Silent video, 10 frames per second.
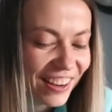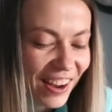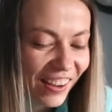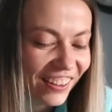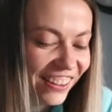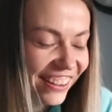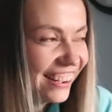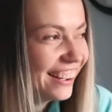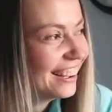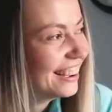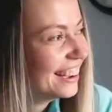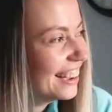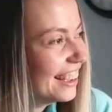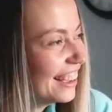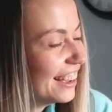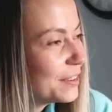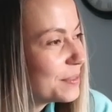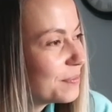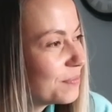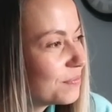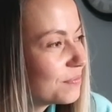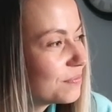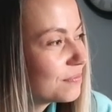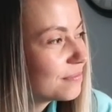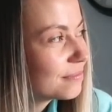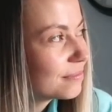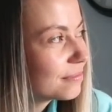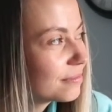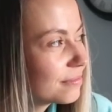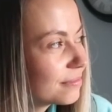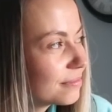Yeah. Would you rather be a little late or way too early?